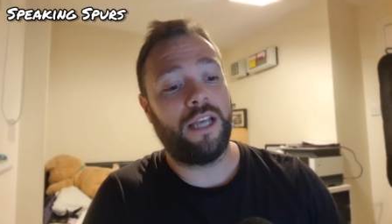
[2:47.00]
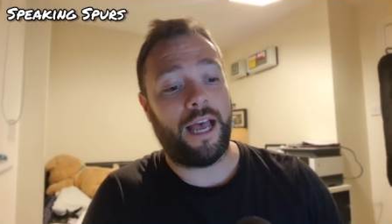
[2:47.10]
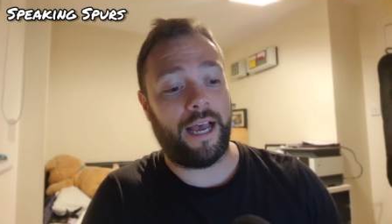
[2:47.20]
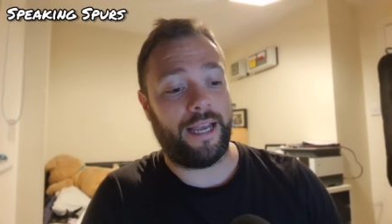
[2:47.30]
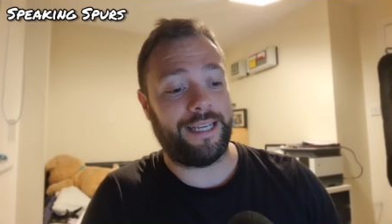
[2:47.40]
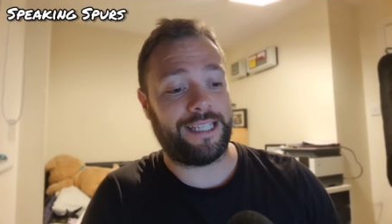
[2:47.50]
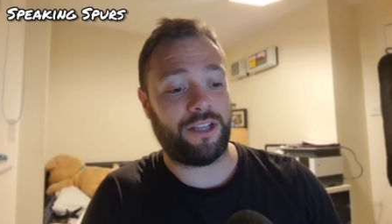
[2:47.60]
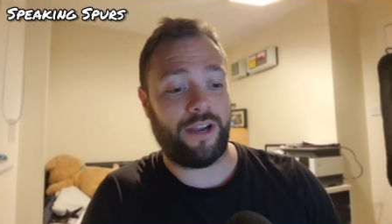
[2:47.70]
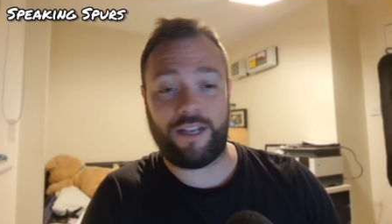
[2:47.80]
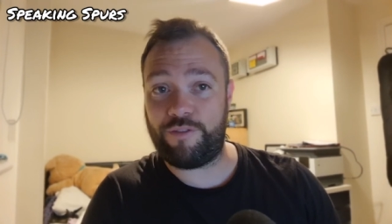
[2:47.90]
Uh, he
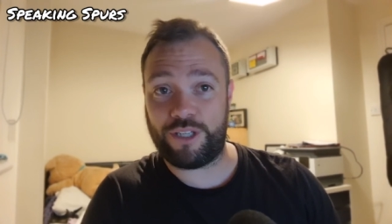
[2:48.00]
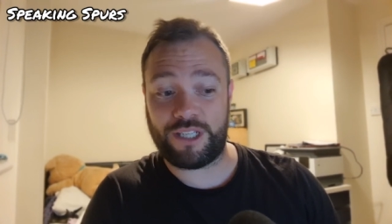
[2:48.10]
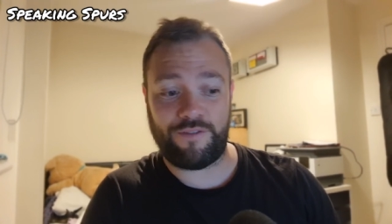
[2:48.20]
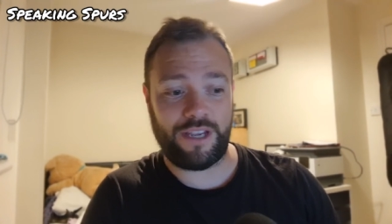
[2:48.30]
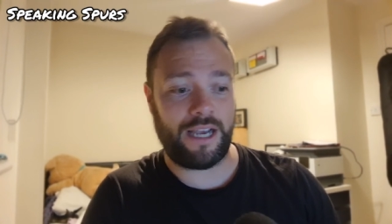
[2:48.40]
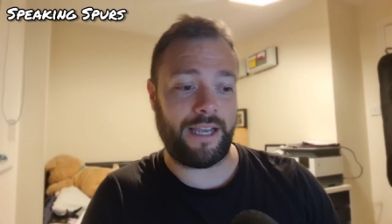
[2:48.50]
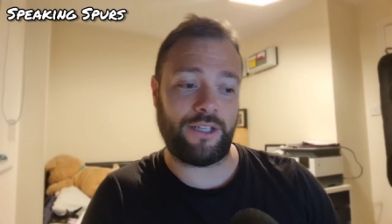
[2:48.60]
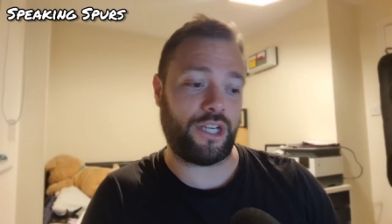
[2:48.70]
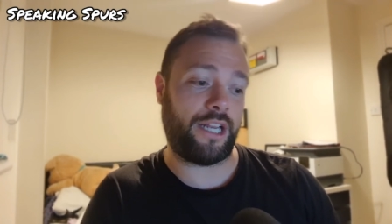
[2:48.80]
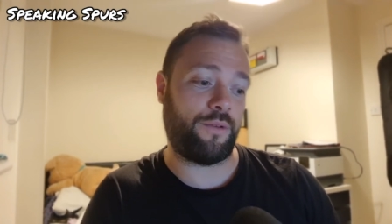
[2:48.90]
signed for Sevilla
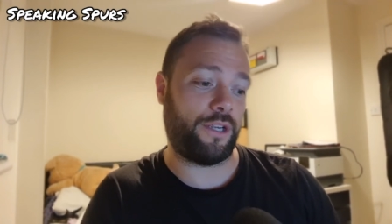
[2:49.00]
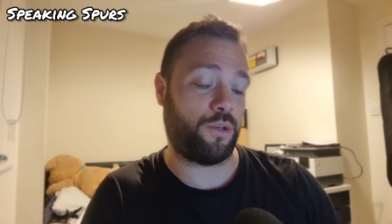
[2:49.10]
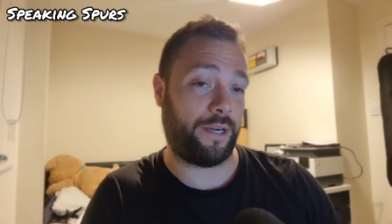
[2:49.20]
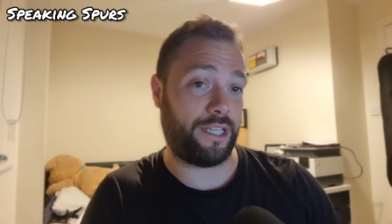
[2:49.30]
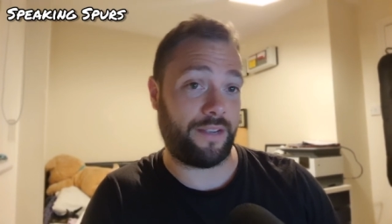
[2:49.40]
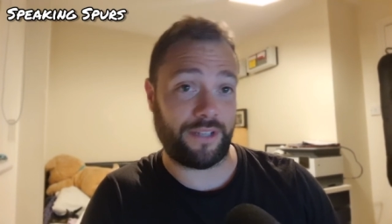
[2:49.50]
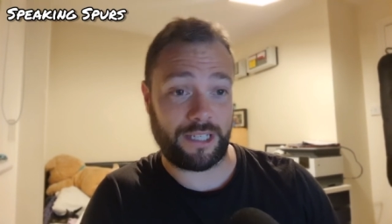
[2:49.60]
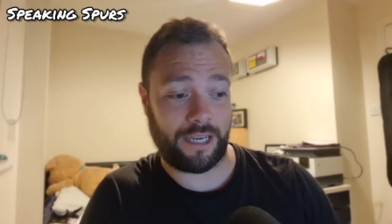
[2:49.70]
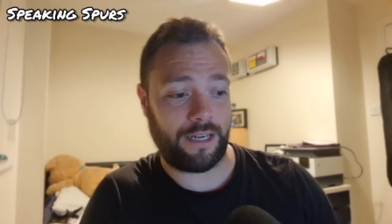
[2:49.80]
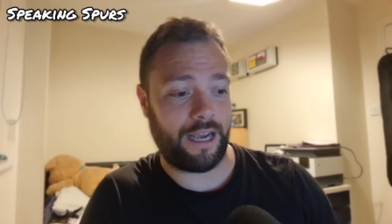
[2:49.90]
in January
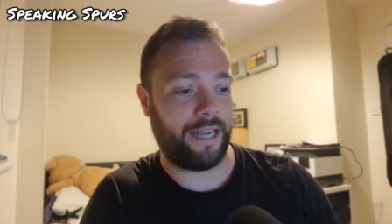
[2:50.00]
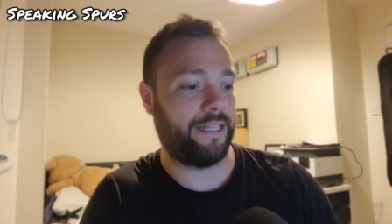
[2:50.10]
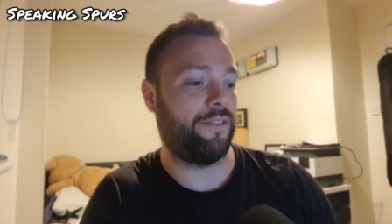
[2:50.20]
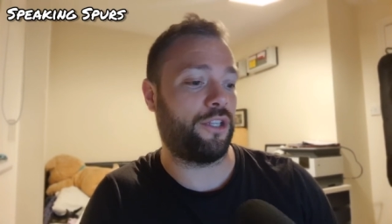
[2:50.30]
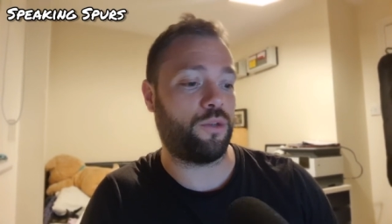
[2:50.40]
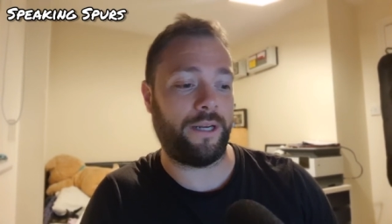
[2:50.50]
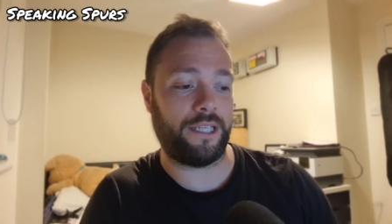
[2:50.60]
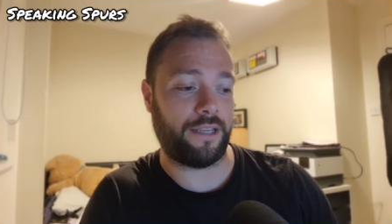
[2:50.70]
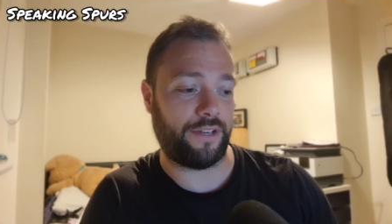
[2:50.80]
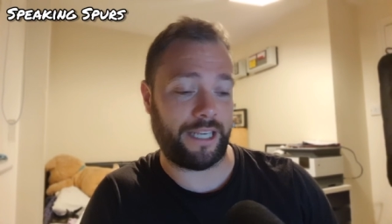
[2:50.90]
2017 and in the
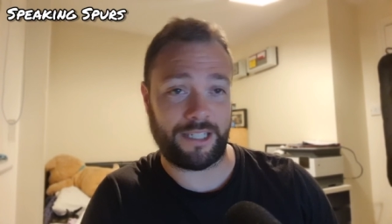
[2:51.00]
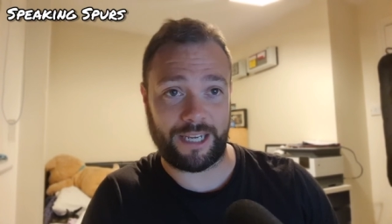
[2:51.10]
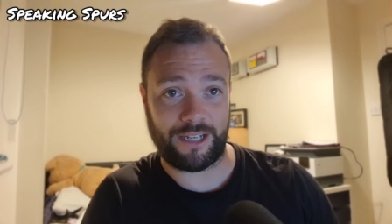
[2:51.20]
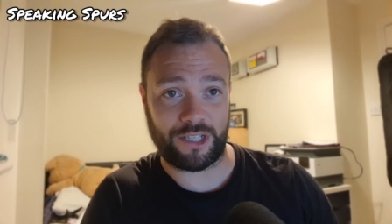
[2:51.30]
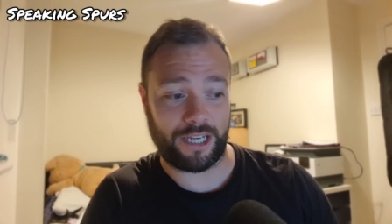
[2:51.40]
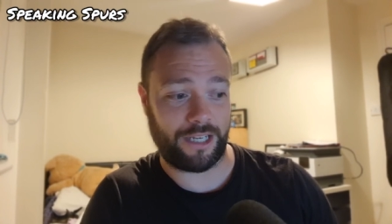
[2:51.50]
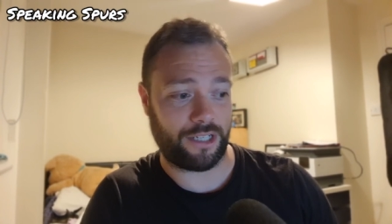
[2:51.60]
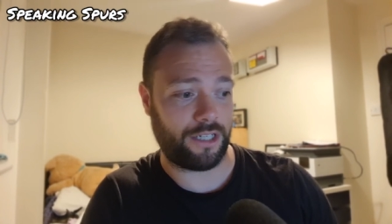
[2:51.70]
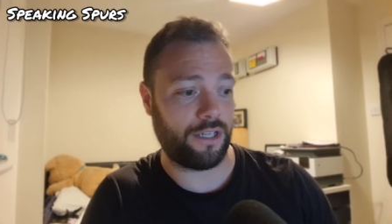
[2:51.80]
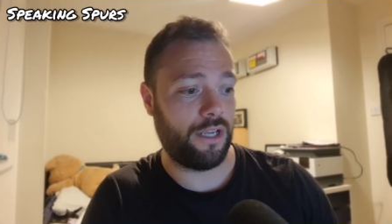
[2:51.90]
27-18
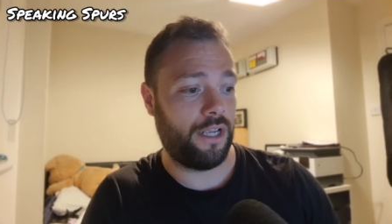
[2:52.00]
season